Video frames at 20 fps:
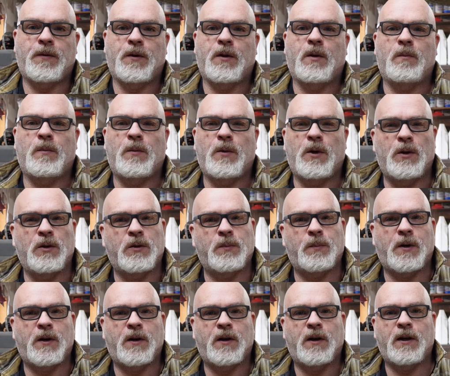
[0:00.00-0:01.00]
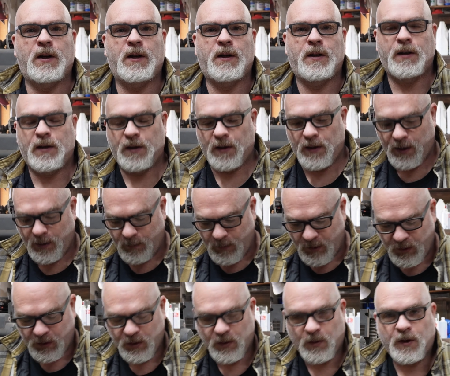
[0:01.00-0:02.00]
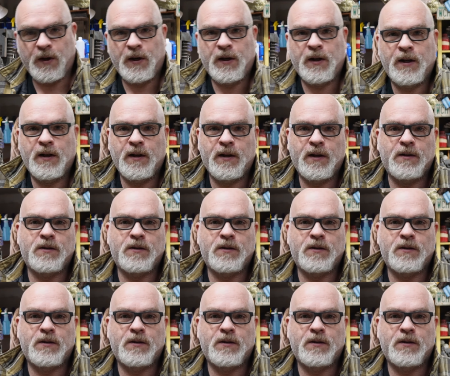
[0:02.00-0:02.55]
for the most part, I'm enjoying it.